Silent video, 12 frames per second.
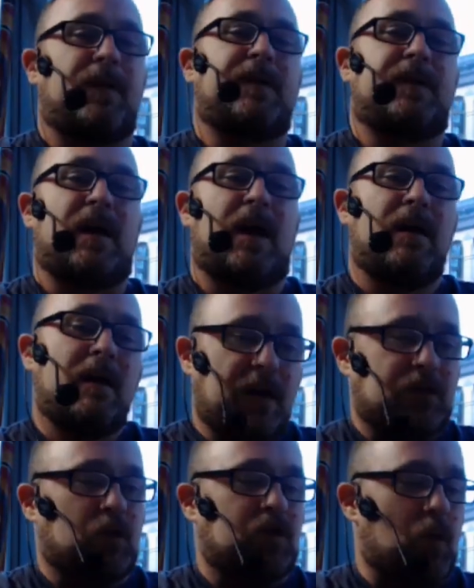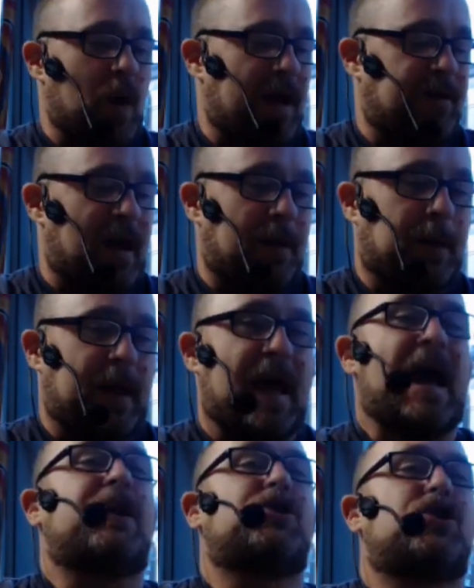And this was a way that the
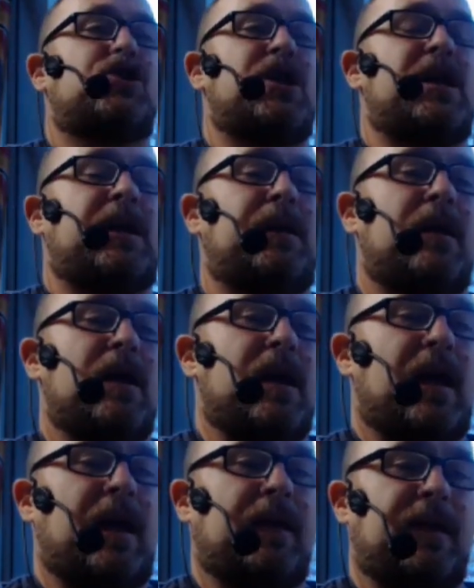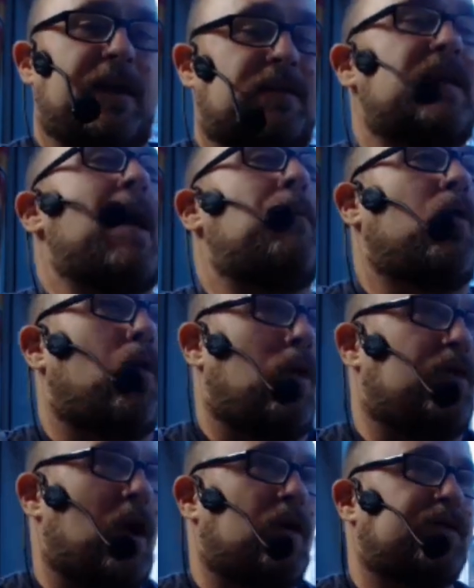hashishin in the Islamic
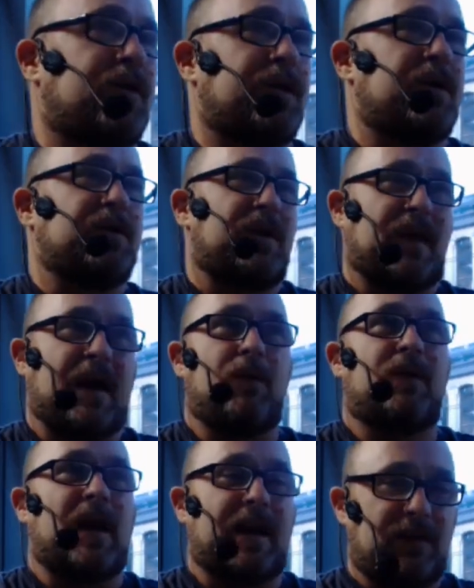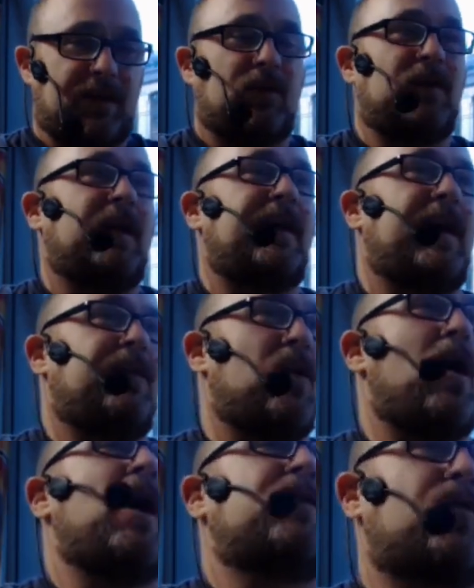world also used it. They would like wow. literally get
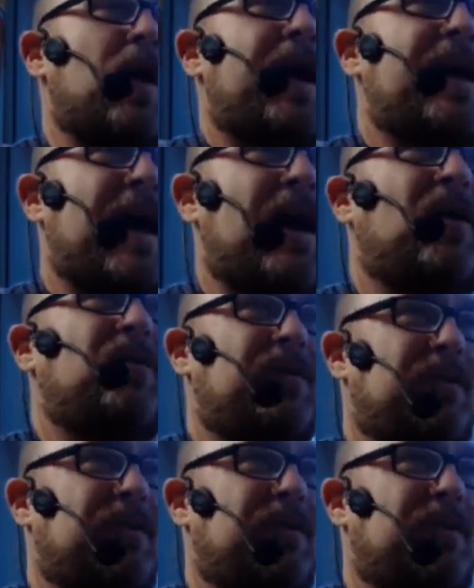knocked right out.